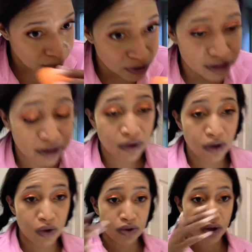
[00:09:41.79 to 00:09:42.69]
But you know
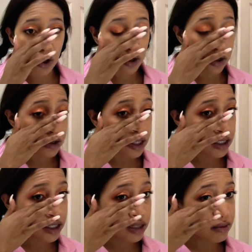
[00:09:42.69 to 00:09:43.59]
who's also
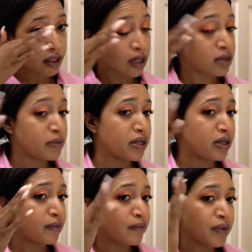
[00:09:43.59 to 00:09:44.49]
sketchy is my next
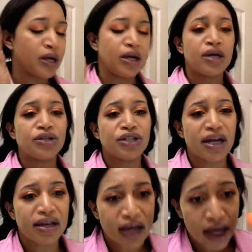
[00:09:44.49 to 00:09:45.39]
opinion?
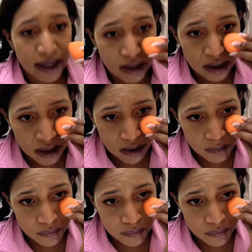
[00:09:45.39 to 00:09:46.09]
Jackie Aina.